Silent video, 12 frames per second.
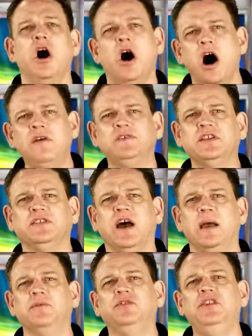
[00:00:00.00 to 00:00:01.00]

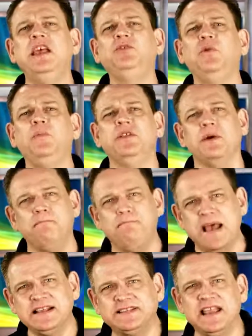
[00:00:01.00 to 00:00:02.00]
Oftentimes, these will be the
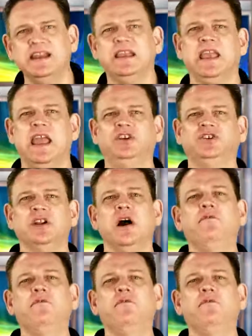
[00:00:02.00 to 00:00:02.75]
best indication